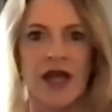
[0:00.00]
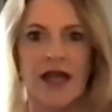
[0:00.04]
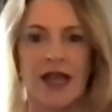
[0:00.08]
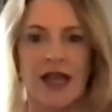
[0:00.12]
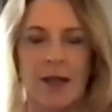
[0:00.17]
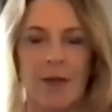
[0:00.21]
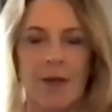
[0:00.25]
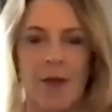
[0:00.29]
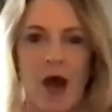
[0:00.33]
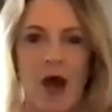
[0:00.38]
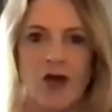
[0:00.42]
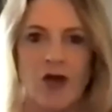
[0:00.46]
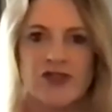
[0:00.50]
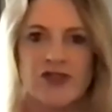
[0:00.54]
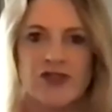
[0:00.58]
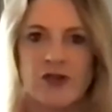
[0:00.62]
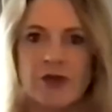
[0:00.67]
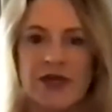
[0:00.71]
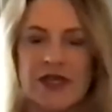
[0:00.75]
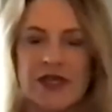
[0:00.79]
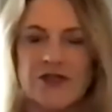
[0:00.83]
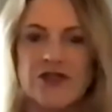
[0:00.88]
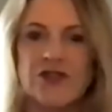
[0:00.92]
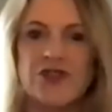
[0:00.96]
and I'm also
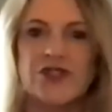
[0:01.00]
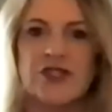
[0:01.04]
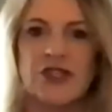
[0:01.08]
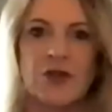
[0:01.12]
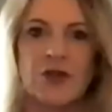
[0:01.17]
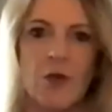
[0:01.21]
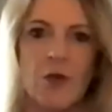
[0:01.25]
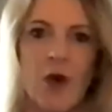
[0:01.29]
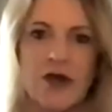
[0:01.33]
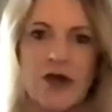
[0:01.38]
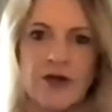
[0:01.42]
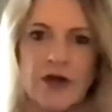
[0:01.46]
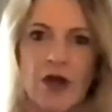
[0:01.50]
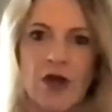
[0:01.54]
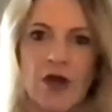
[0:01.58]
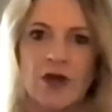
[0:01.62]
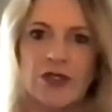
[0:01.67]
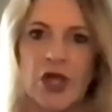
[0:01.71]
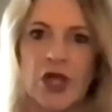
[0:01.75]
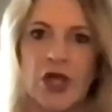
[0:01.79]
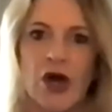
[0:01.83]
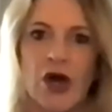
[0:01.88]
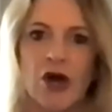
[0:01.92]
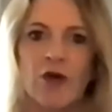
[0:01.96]
in Stillwater,
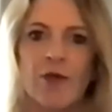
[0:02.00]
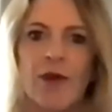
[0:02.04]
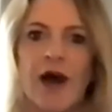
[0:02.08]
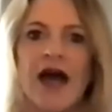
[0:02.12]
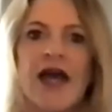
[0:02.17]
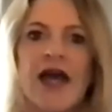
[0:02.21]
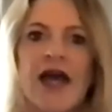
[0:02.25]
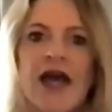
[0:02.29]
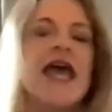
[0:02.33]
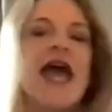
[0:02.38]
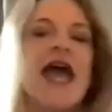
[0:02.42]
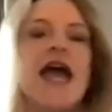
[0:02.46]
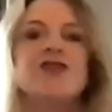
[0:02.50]
Oklahoma.